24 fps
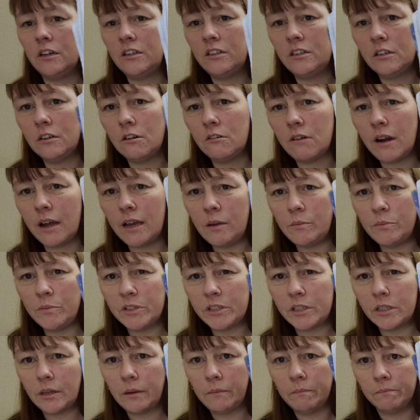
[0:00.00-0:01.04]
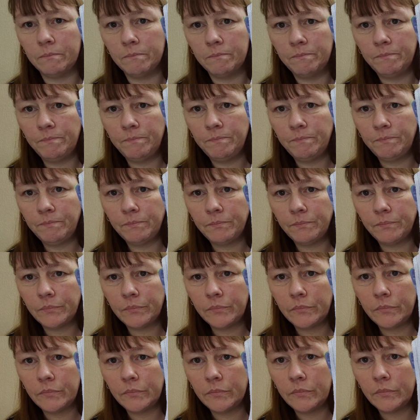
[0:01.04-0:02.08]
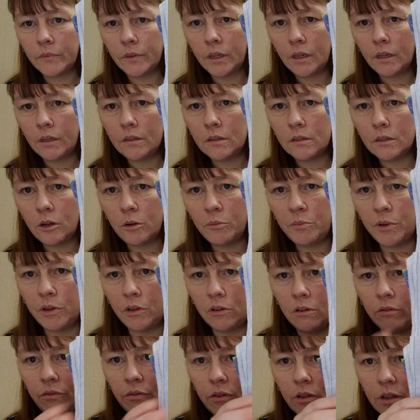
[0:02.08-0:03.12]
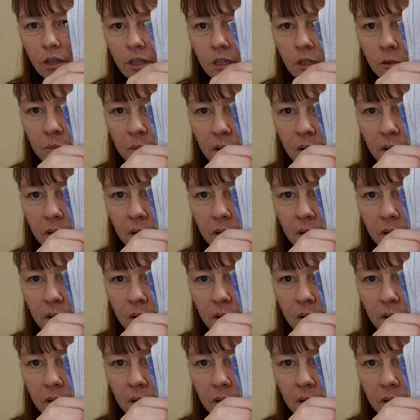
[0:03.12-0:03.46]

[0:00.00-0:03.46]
iced grapes. So beautiful, this